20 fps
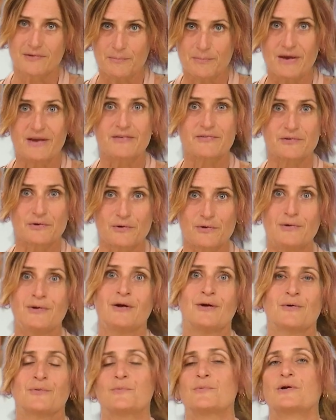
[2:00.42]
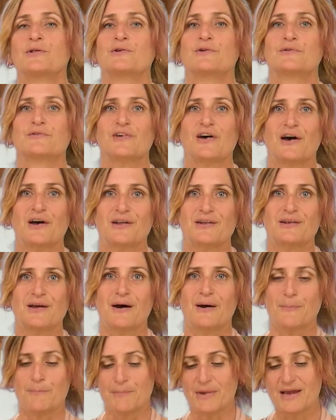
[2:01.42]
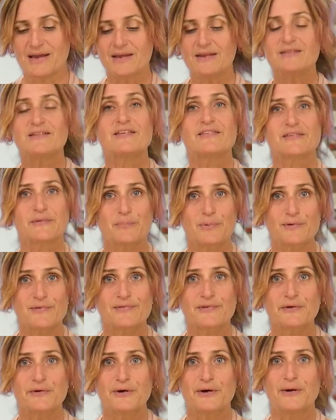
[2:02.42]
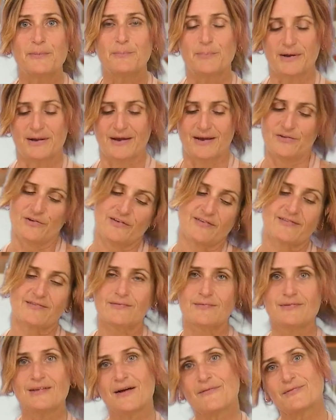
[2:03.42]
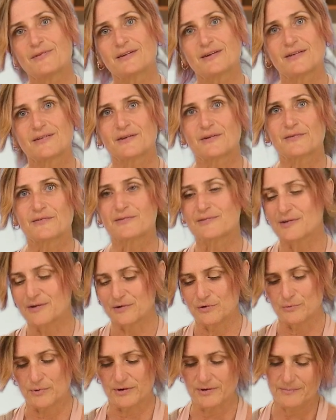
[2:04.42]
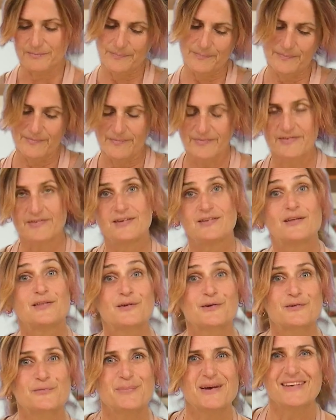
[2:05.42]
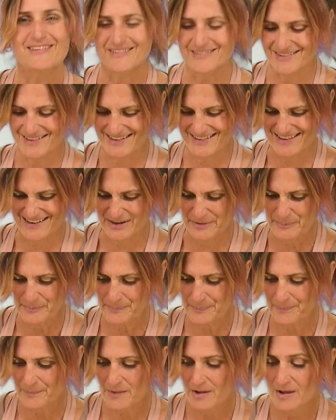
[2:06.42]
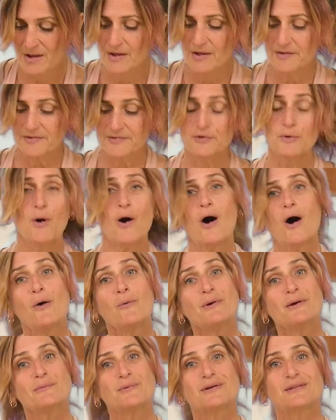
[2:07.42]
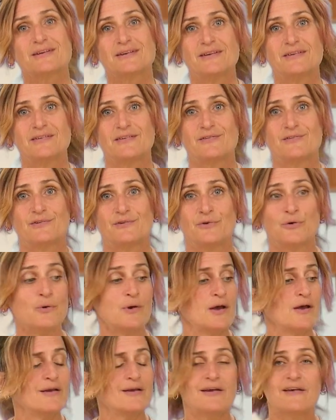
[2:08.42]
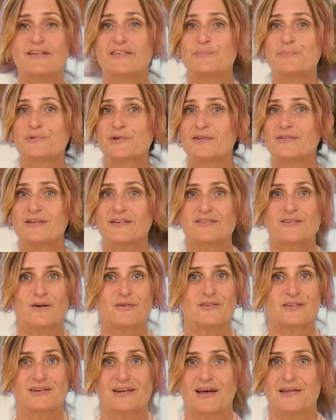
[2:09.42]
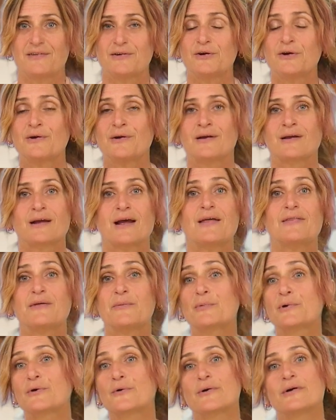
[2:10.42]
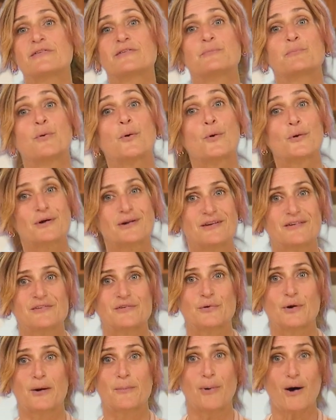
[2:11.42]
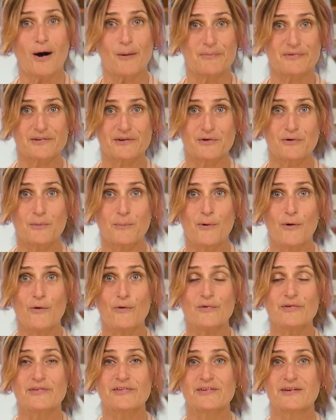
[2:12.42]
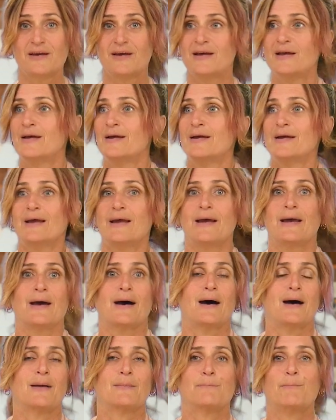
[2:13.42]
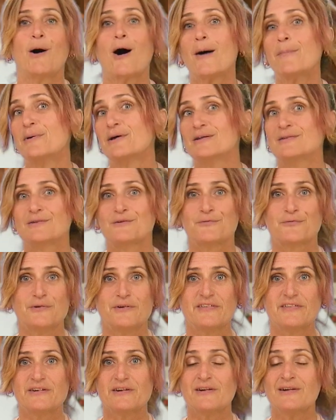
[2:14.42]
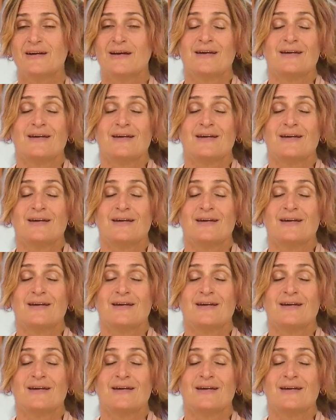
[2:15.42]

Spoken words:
the basil when you're done making the simple syrup, but I just left it in there so that you would see that there's basil in there. So all we really need to do is blend this all together, and then we're going to pour it into our popsicle molds and pop it in the freezer,